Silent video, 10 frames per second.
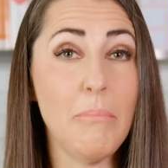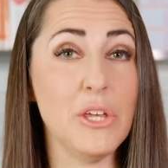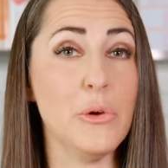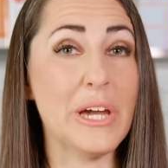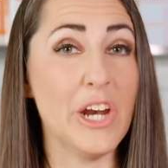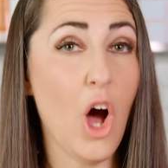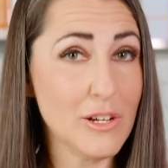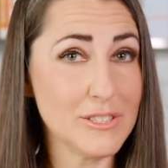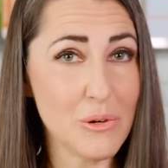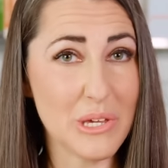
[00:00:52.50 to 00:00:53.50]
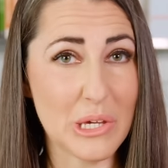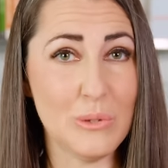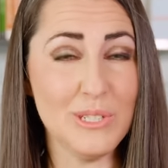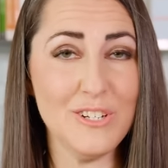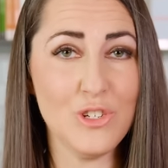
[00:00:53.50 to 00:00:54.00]
But you can also
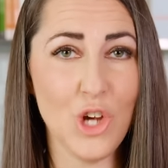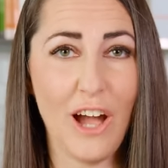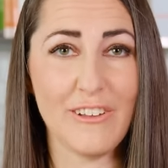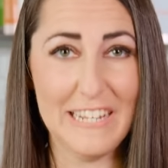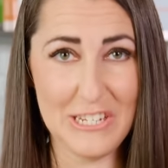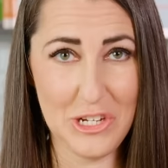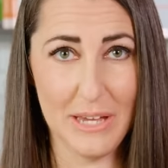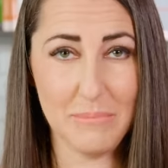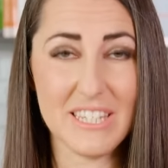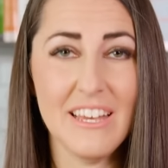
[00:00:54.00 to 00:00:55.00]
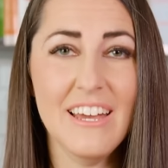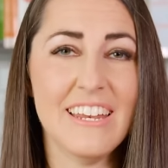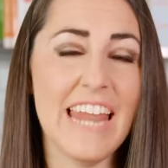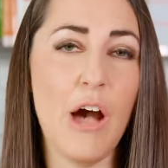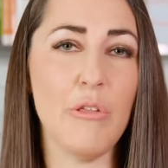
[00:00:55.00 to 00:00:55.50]
use chocolate chips.
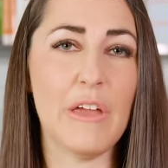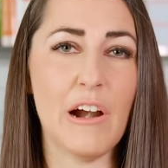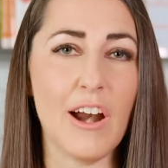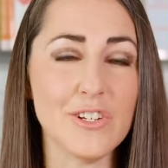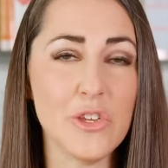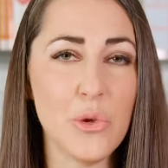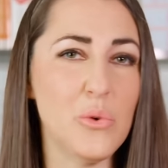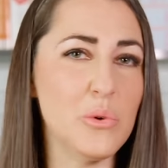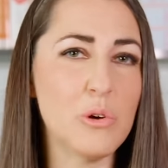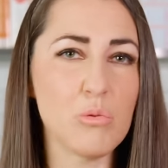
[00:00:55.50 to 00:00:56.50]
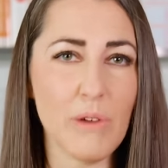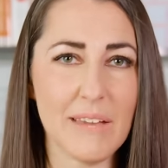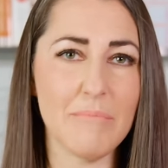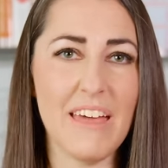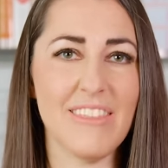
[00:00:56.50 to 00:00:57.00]
Now there are two
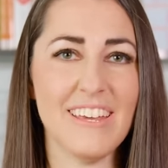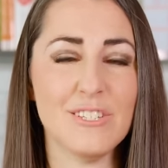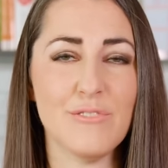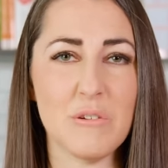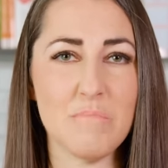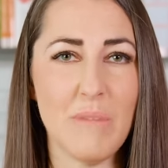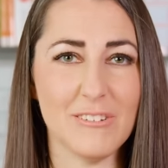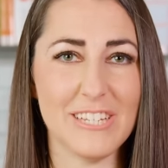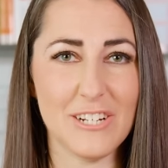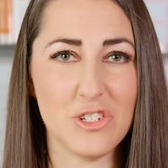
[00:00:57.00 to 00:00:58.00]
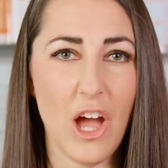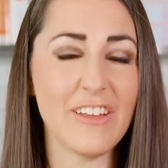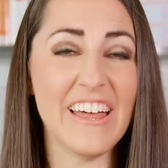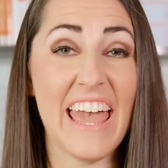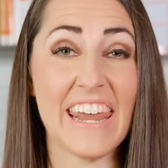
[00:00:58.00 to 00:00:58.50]
great methods for melting
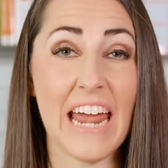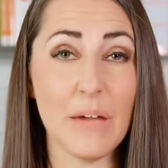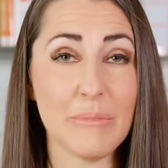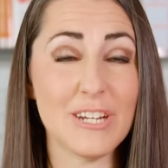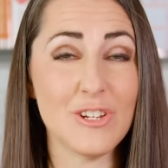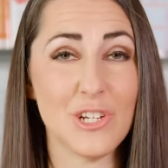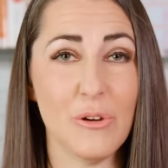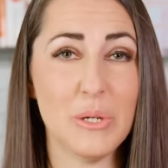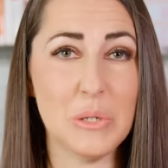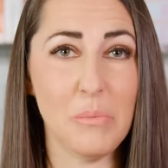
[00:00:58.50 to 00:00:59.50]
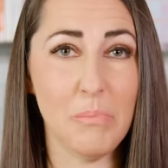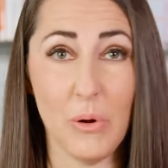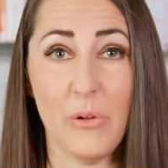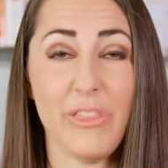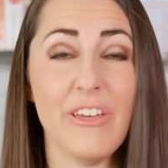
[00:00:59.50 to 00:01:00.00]
chocolate and I'm gonna show you
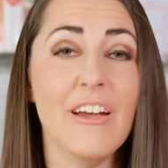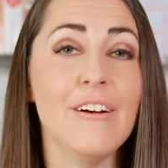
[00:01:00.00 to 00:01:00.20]
both.